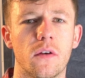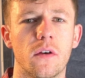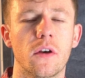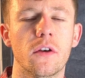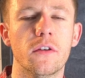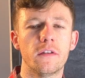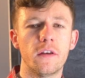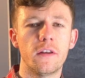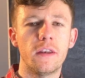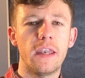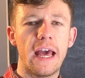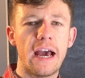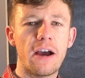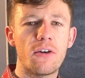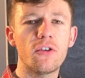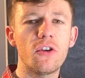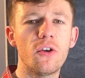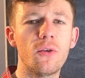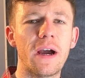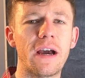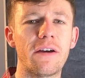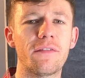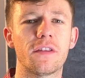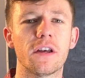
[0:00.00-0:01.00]
So now
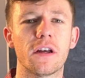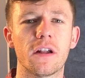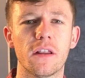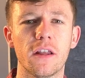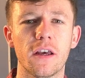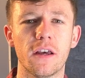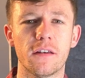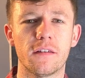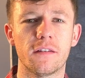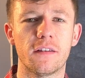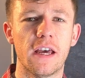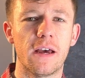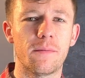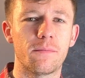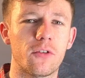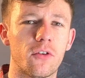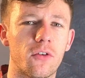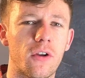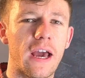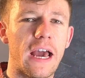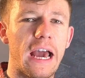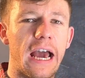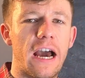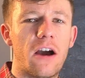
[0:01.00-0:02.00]
you have the clear steps on
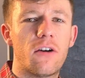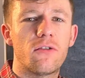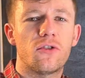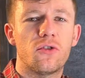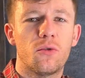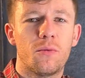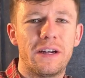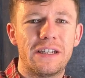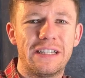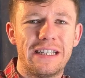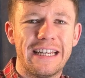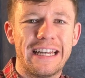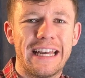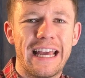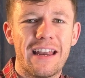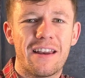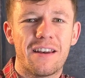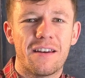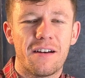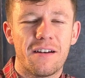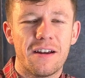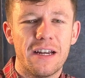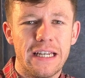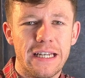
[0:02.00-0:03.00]
how to actually get
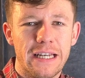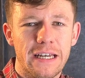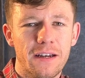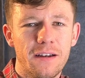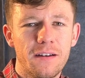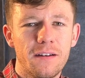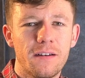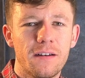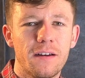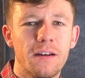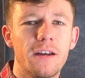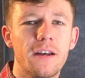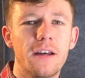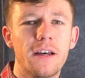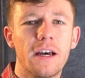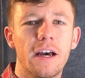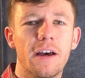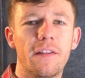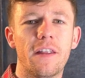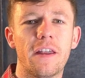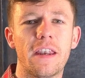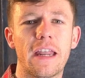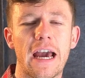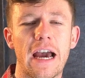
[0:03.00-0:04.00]
an idea
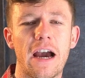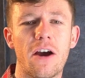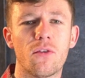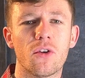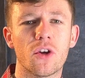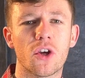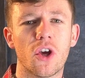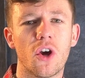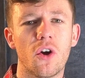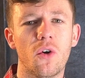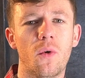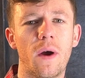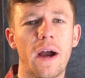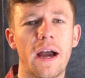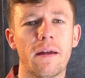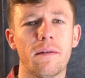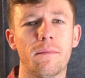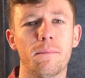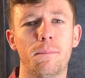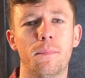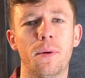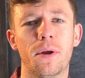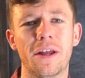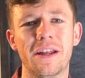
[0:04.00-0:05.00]
and then how to go
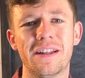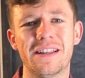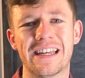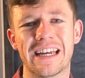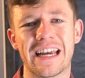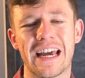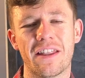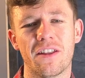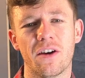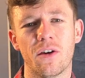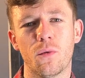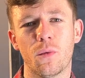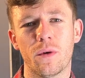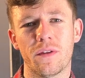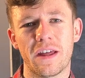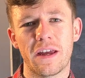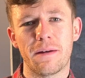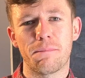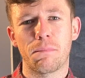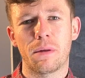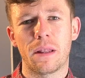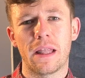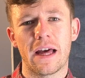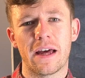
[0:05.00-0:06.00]
and put it together with a
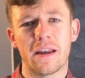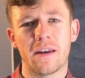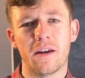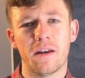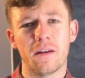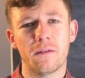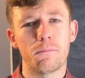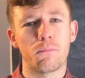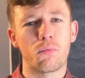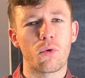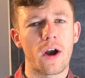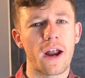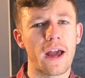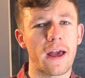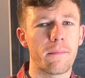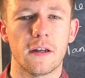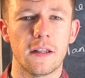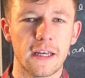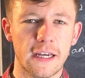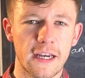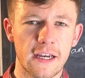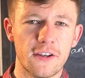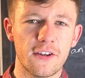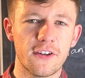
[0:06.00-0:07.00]
plan and prep.
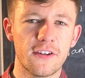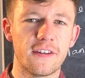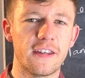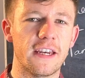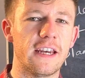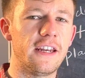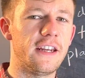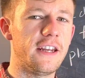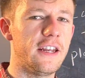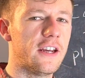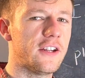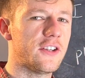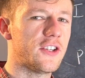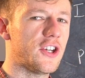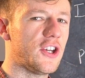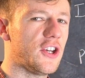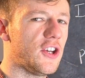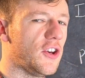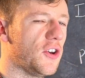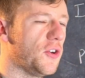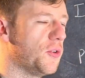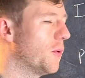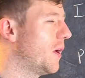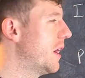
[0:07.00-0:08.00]
Like I just say to
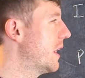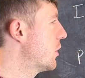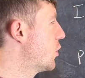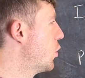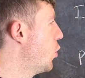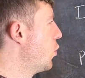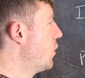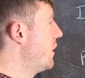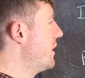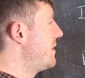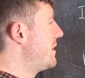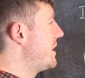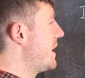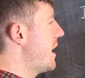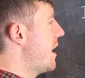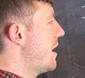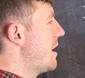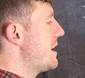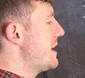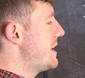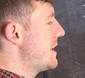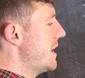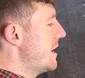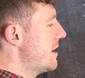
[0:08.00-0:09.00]
you, I call this the
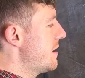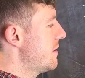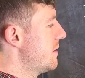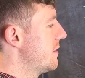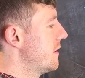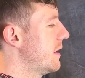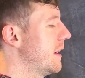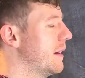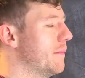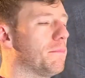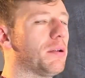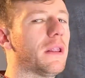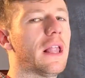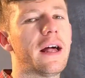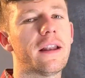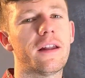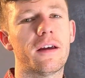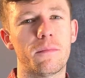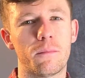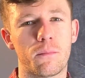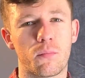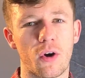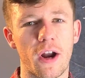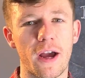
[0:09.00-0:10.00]
idea and plan
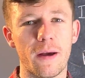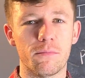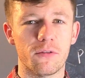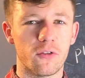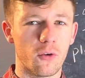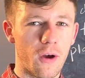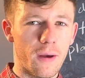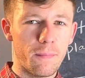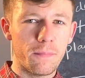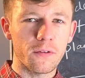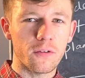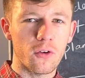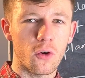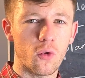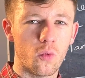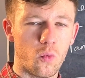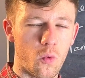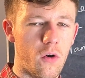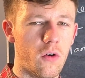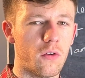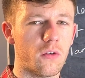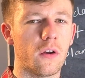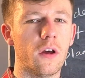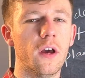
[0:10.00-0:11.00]
and prep. So episode
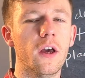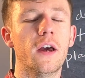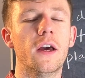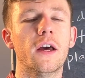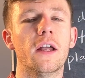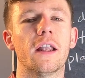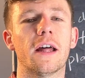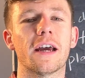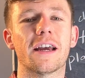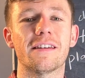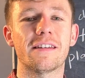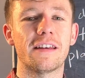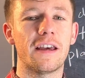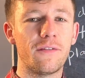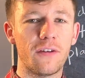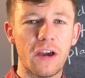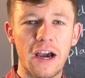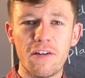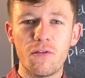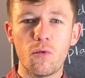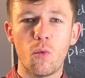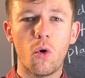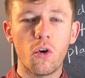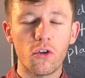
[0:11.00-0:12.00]
1, like I say, if you
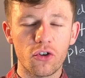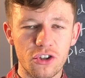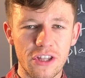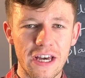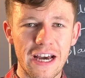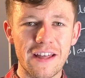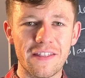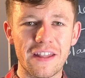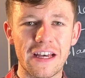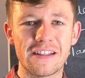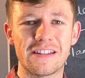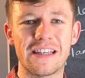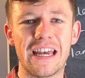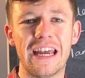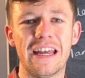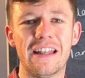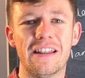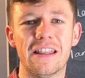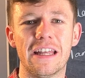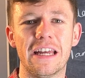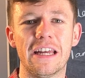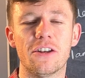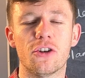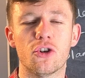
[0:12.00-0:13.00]
haven't watched that, that's
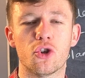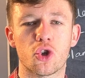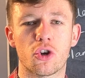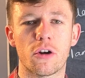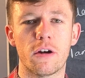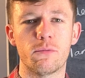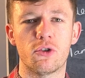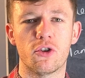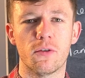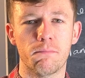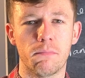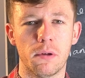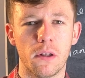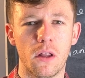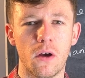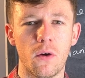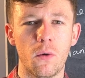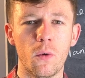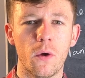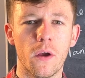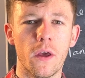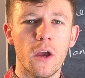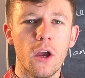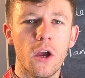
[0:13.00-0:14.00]
in the description
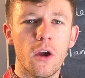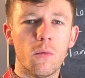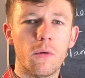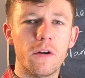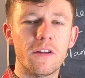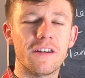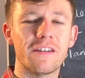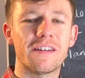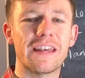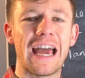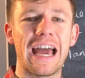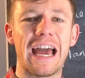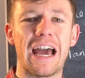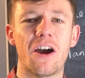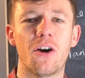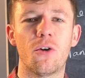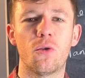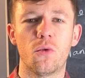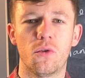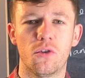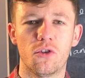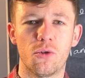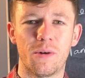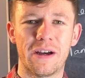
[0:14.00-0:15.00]
below, which is
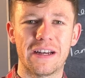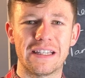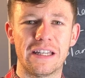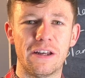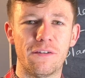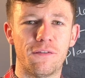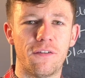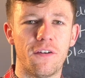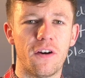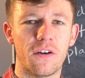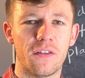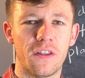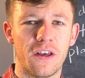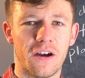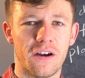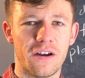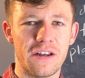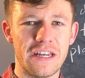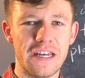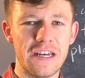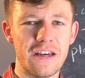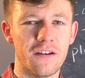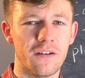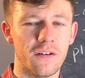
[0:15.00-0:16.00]
how to actually find the
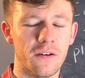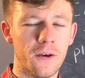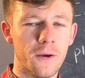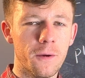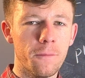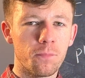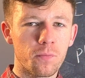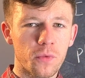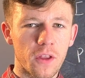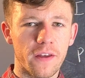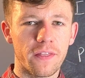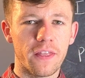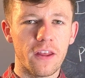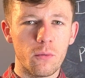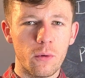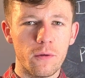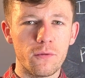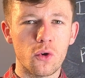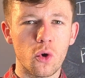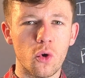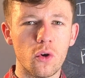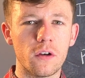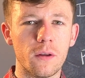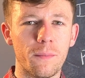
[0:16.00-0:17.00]
idea. And then we've
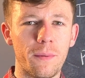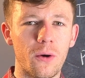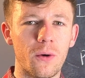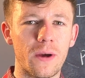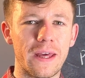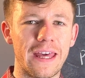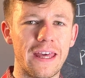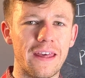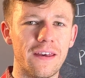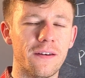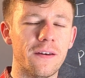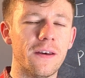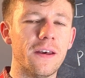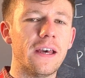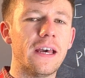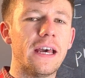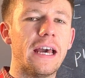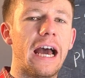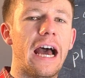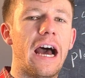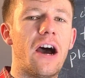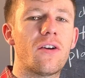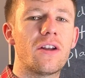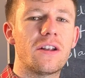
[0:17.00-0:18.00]
talked about here
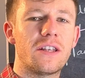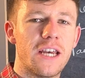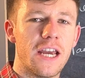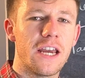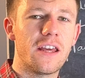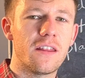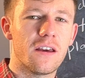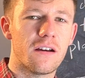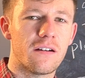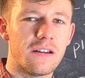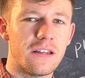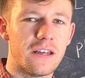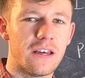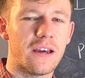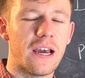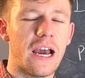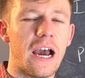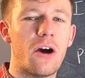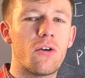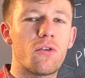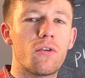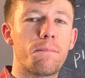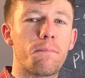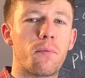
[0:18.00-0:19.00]
how to take the idea,
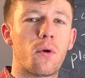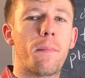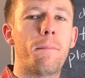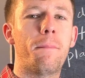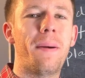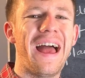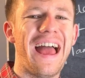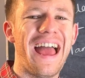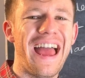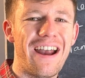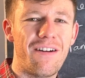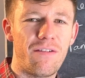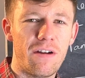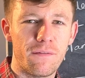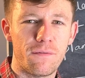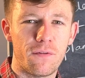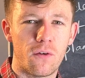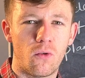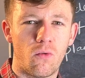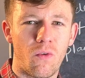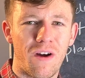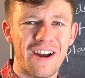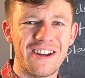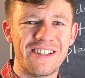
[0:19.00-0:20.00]
how to prepare it for
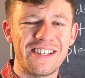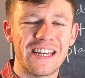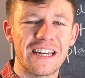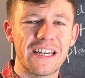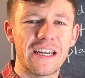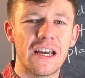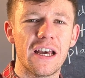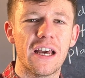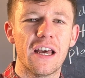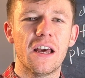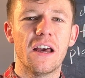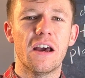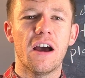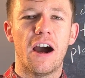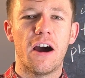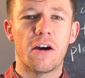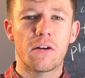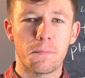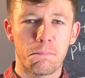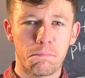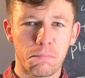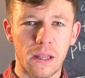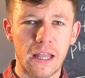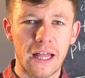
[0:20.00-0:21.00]
writing, how
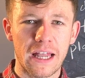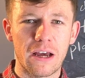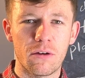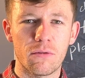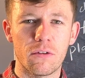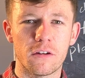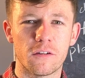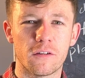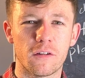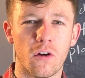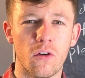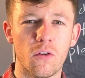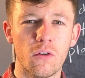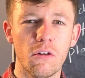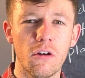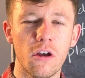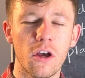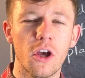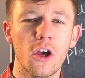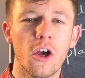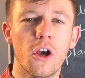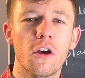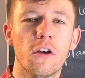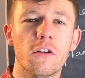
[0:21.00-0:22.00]
to plan out the song,
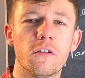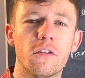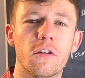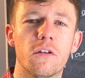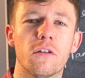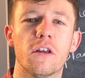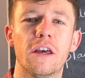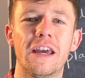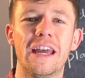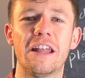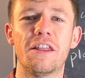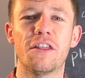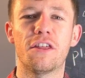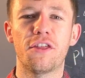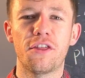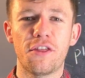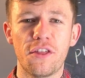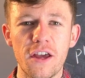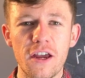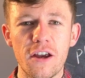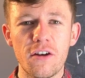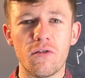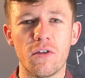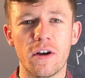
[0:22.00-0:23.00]
so that in
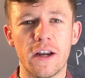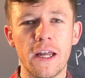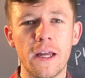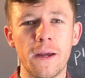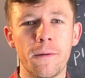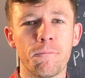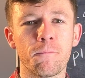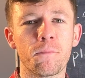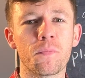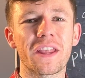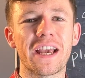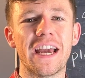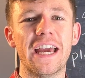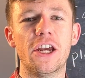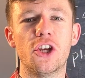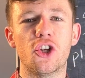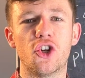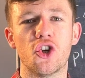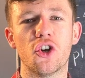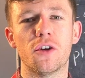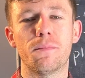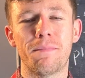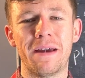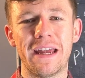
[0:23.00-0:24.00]
theory, it
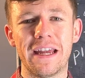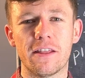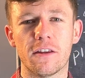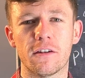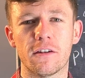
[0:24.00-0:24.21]
should make the